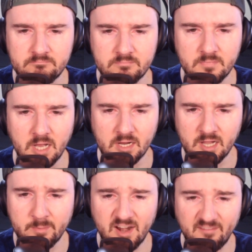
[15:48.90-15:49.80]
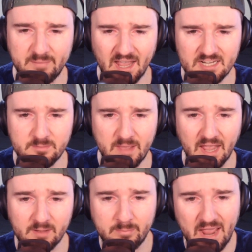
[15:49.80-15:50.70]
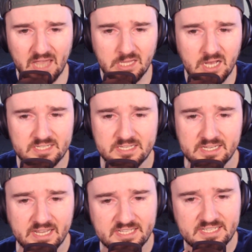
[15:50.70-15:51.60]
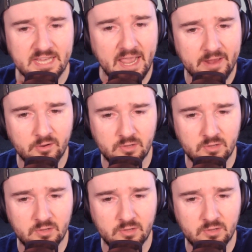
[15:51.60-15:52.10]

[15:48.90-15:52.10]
uh, coming off back to back bad losses against Seattle.